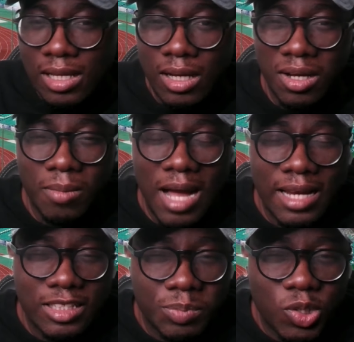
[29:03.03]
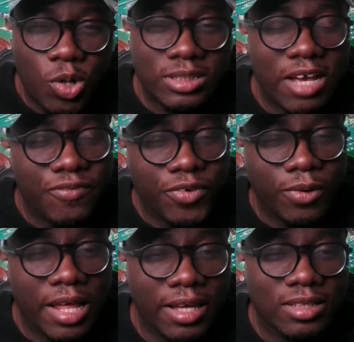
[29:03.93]
And it's because I feel
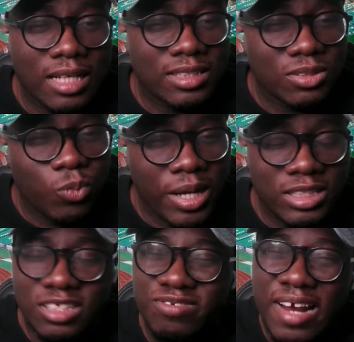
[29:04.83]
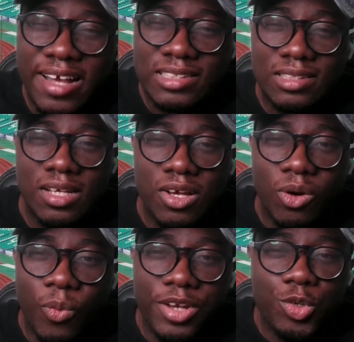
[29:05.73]
like that is where she ranks
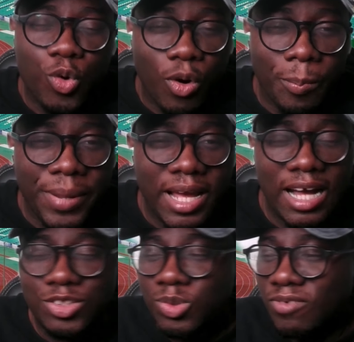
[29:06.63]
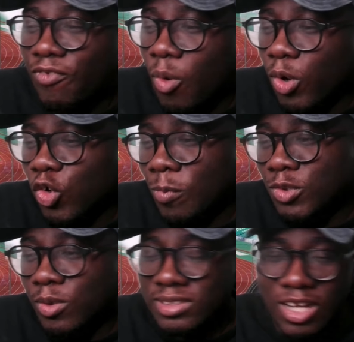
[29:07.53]
when you compare her to the forward
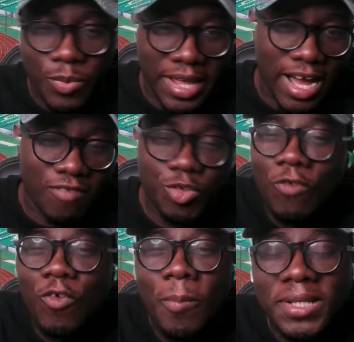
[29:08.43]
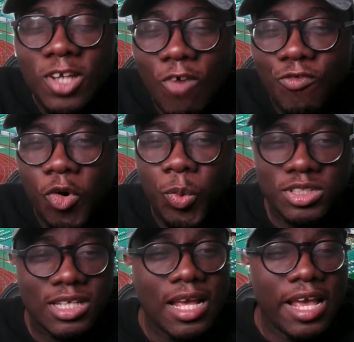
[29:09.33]
options that we have. For better or for worse.